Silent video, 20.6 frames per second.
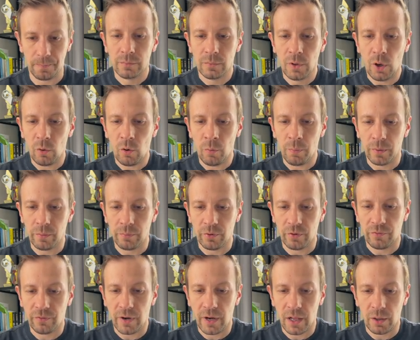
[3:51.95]
No open
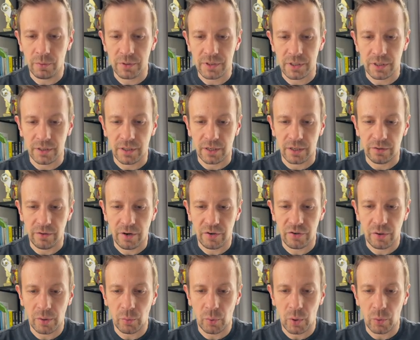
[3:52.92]
profile, we send the
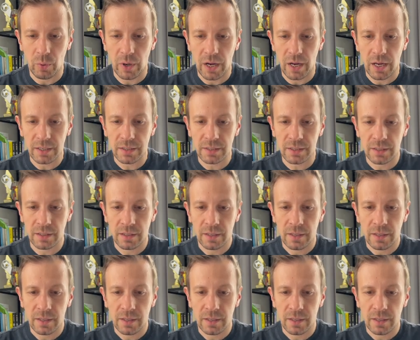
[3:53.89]
connection request.